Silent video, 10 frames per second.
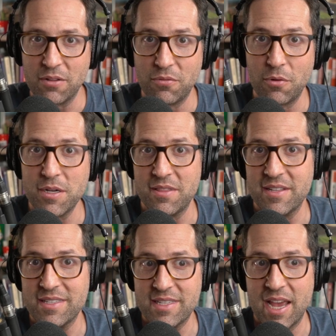California
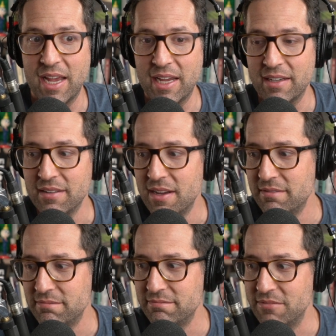than, say,
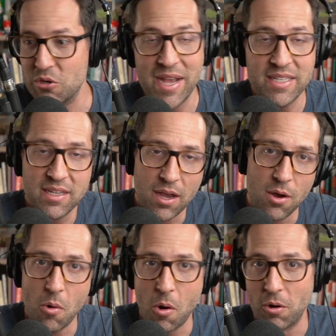New
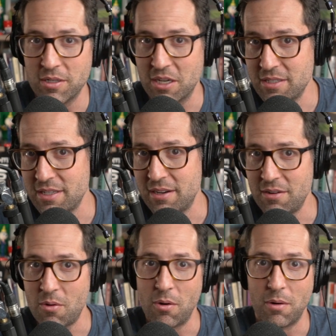Mexico or
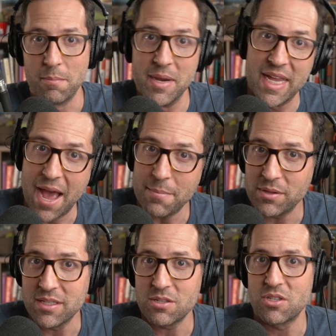Tulsa or
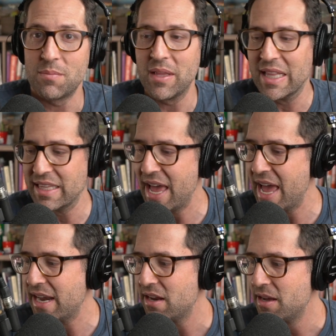Minneapolis or something like
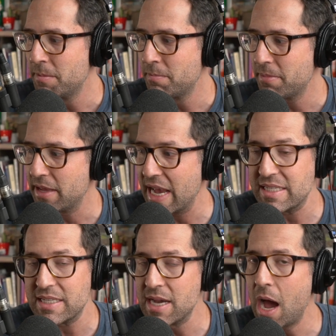that,
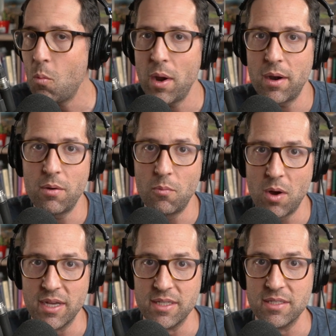it's not where it
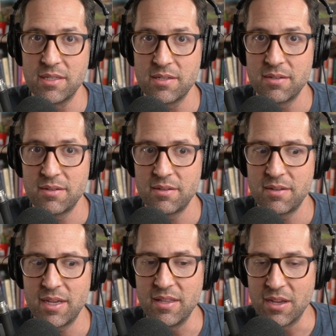was
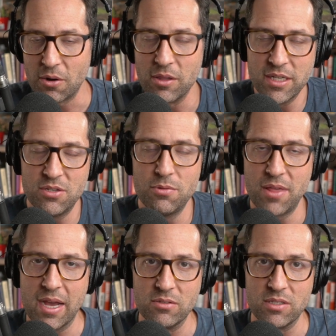in the early
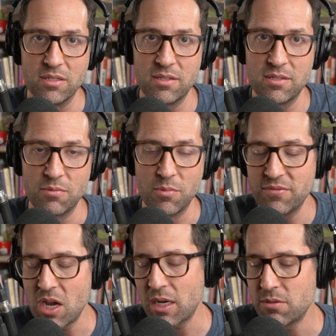2000s. And
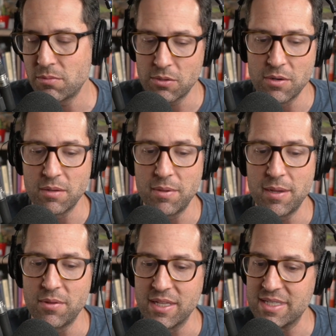we've talked to recruiting
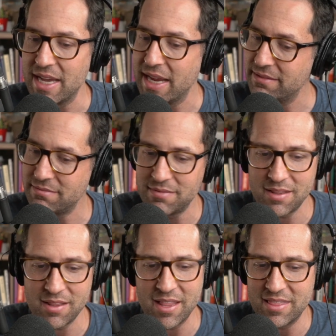people that say
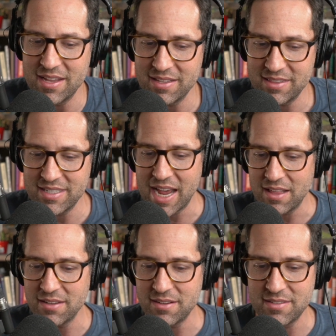the
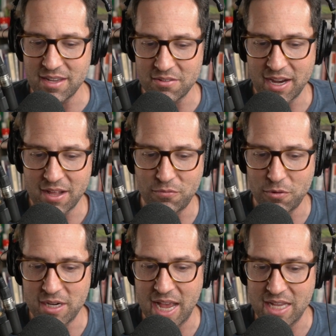talent in Southern
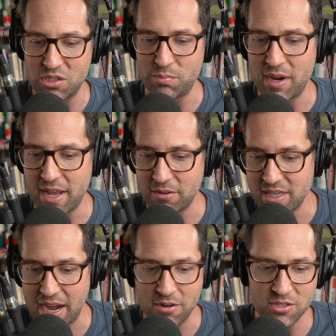California has spread out
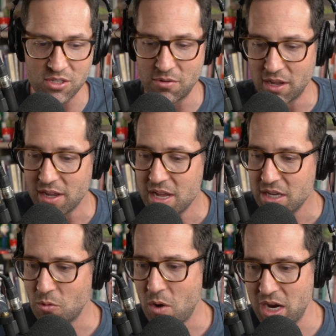to Arizona,
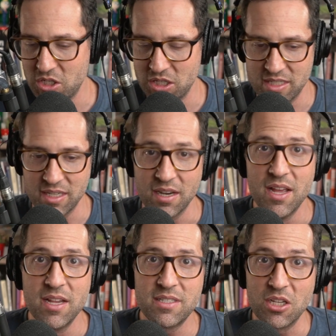to Washington,
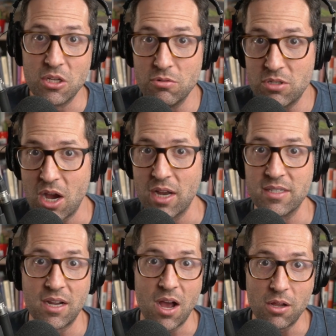to Utah,
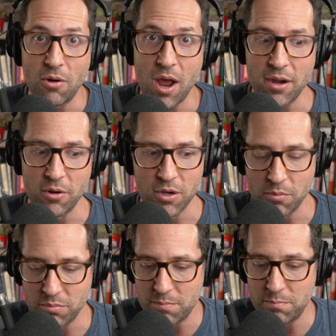to
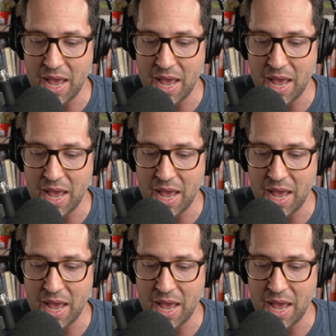Colorado.